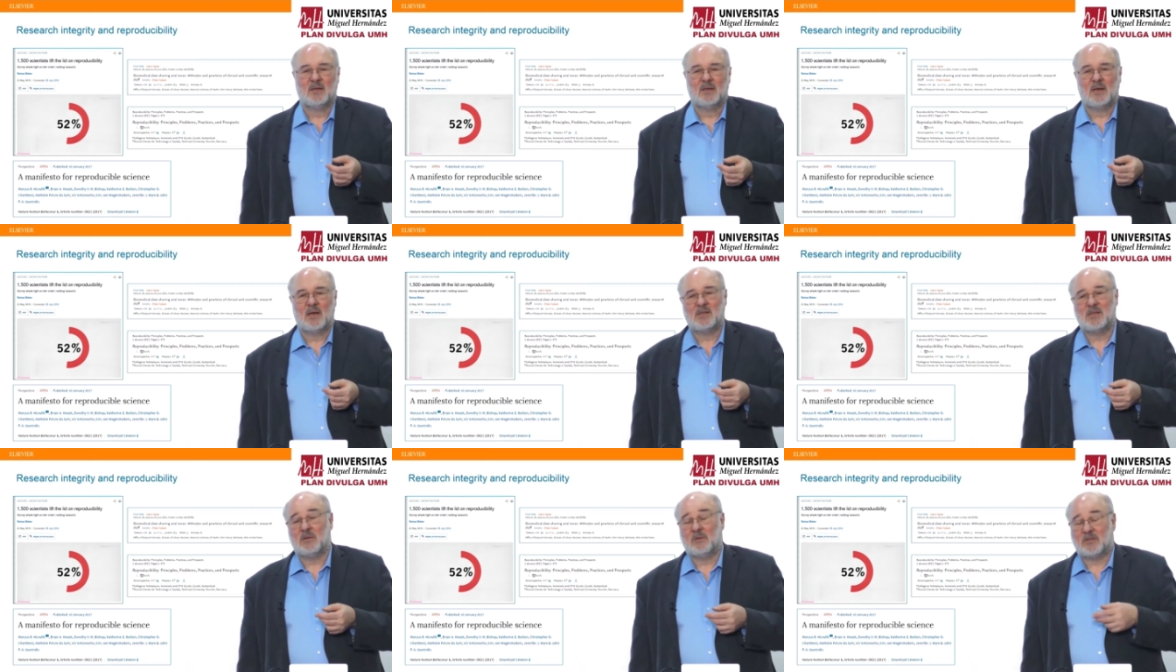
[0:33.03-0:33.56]

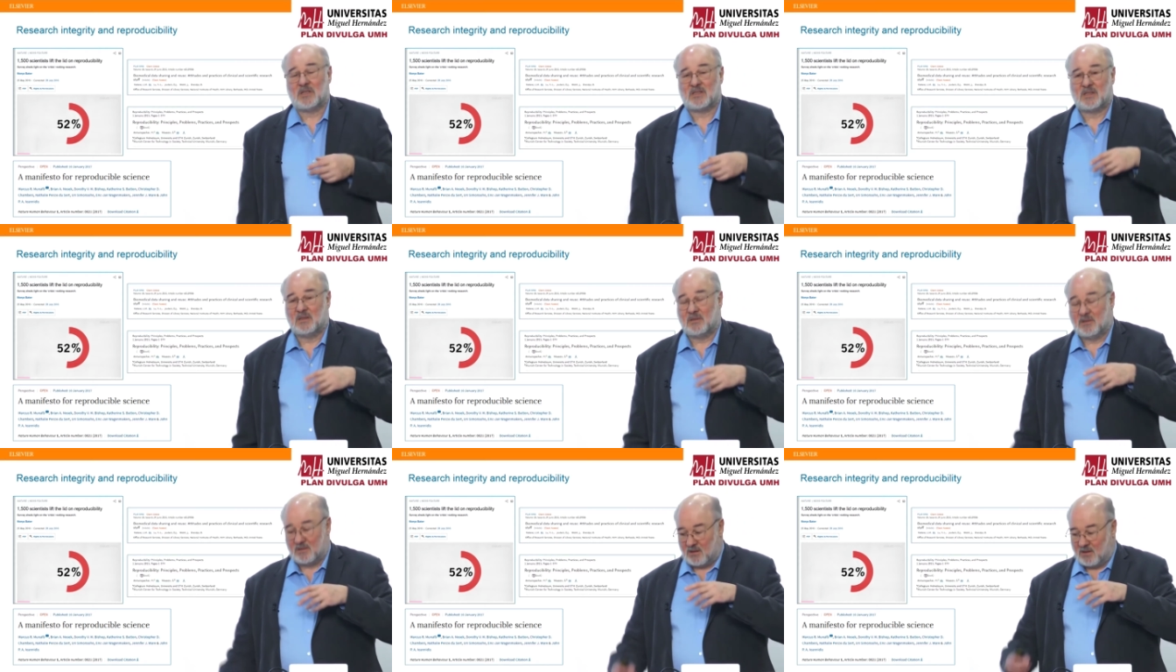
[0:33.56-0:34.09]
Is it just
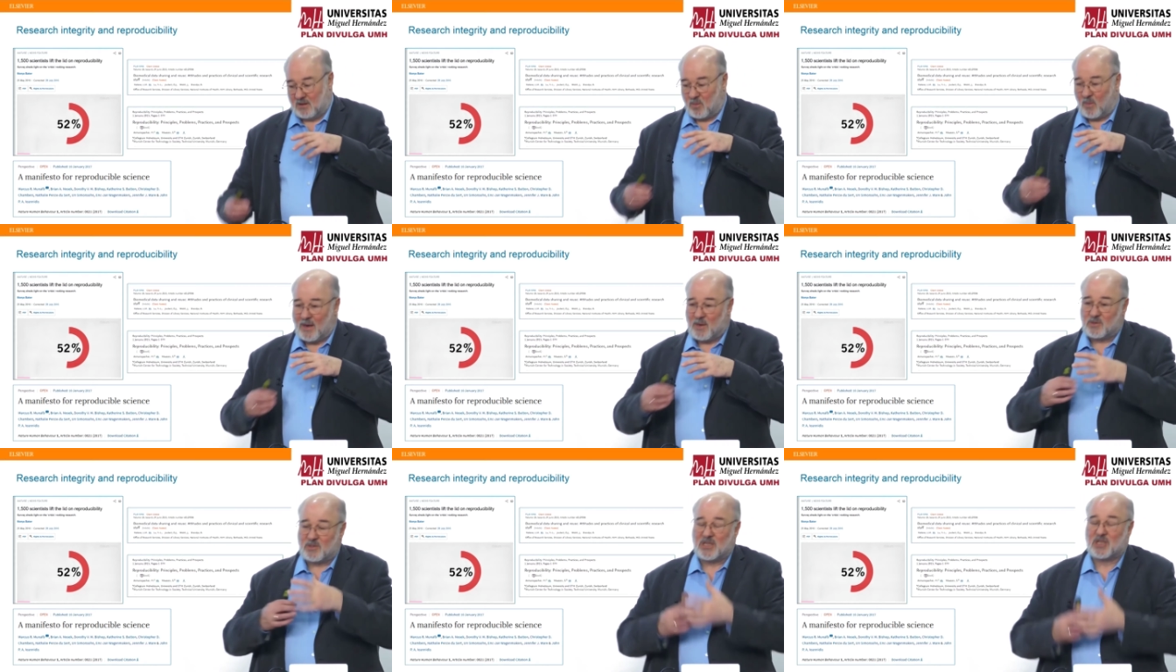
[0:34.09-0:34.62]
the way
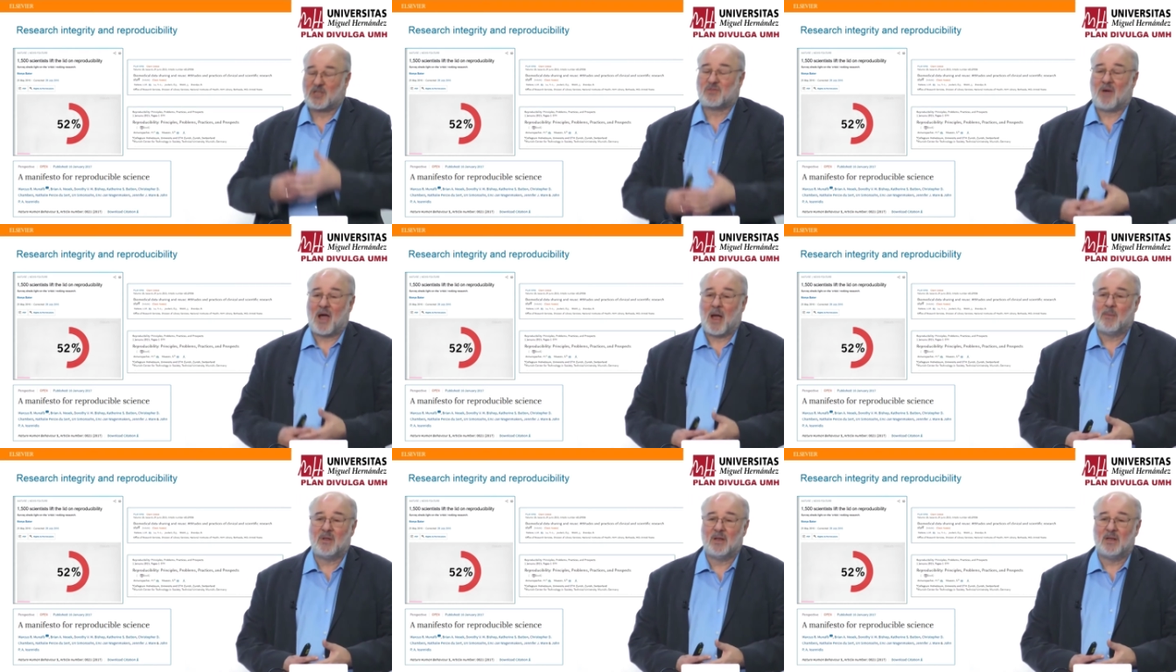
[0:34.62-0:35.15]
it was
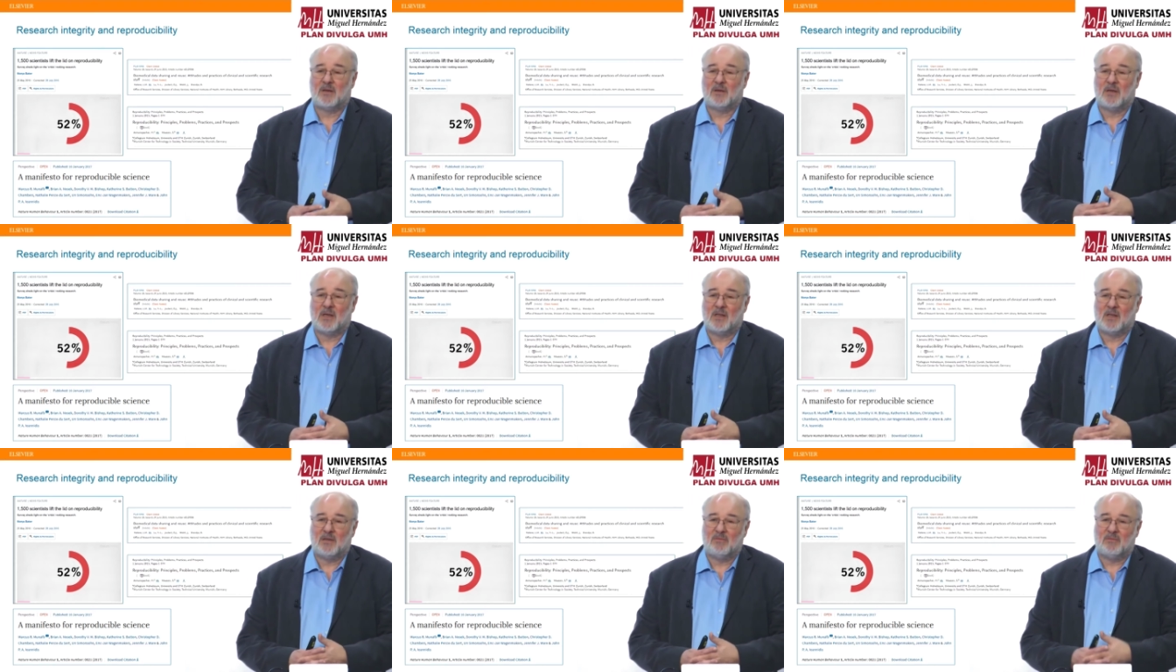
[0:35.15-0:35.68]
described
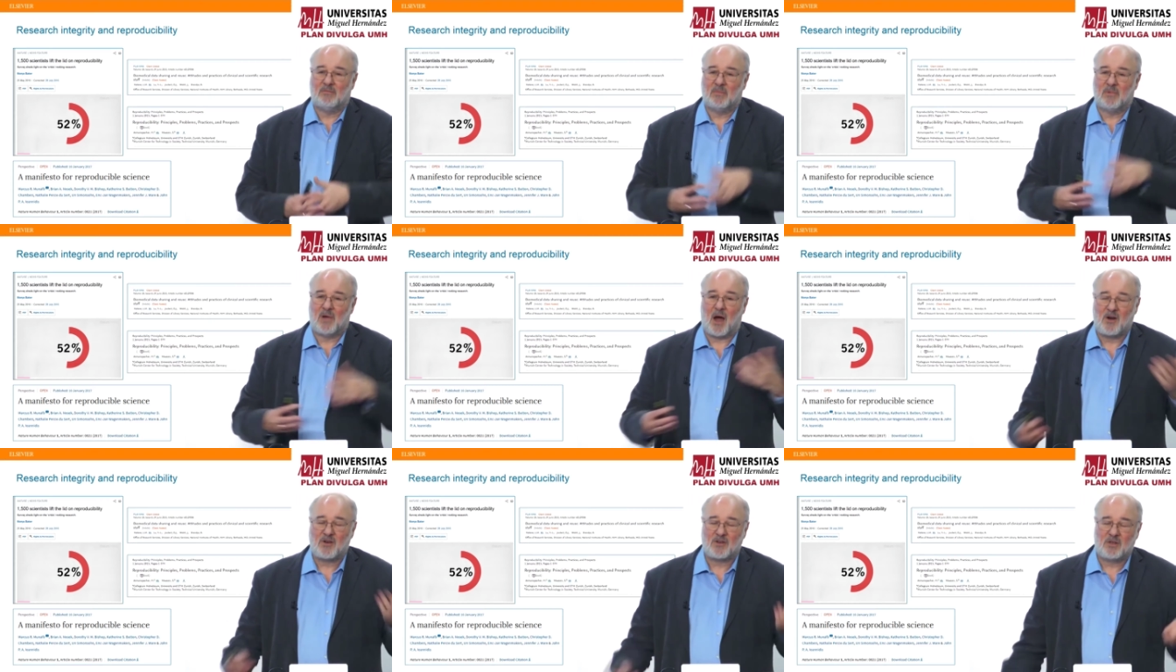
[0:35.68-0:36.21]
in the
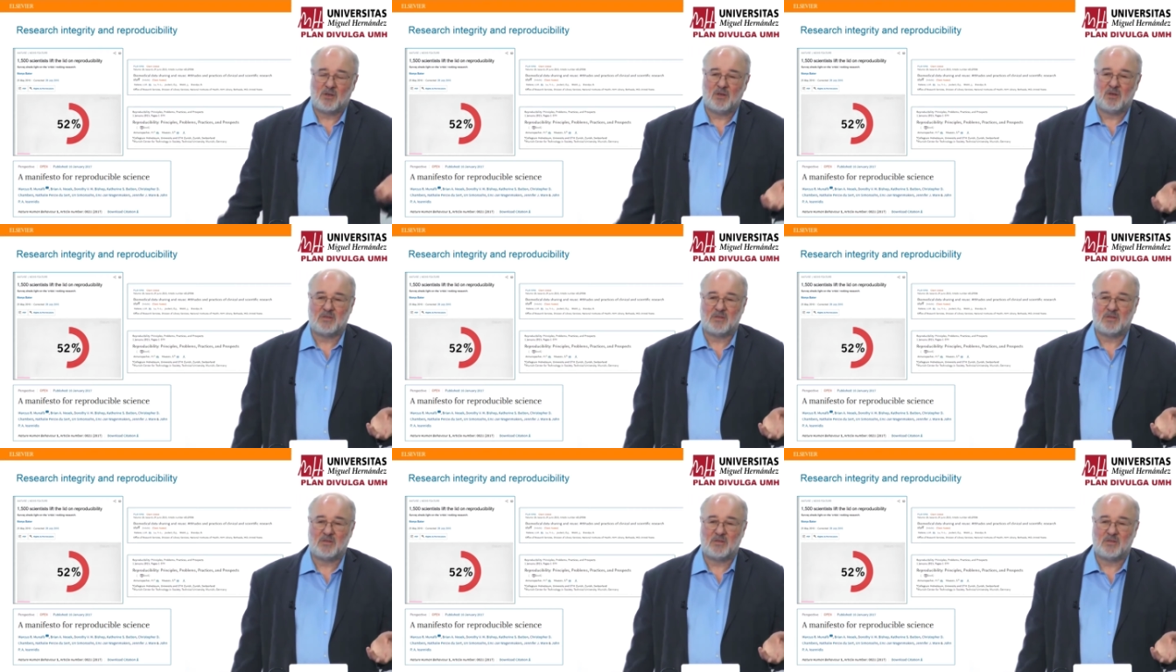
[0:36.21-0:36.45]
article,